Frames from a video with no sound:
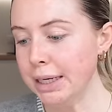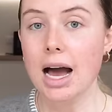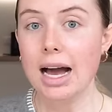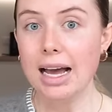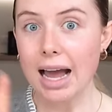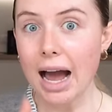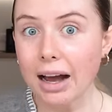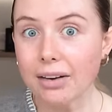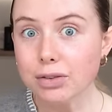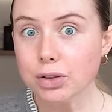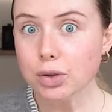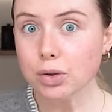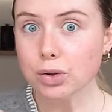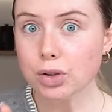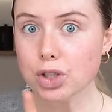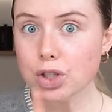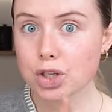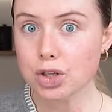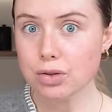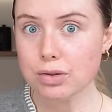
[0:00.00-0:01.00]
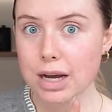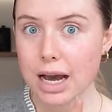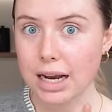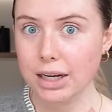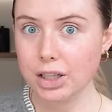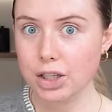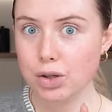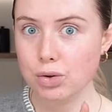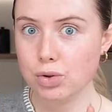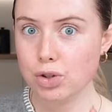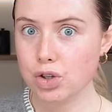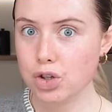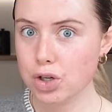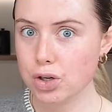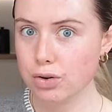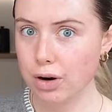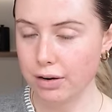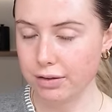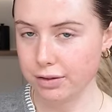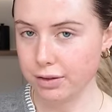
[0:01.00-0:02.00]
I have Googled and you can use
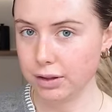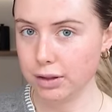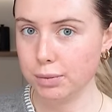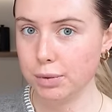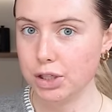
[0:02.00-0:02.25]
truffle,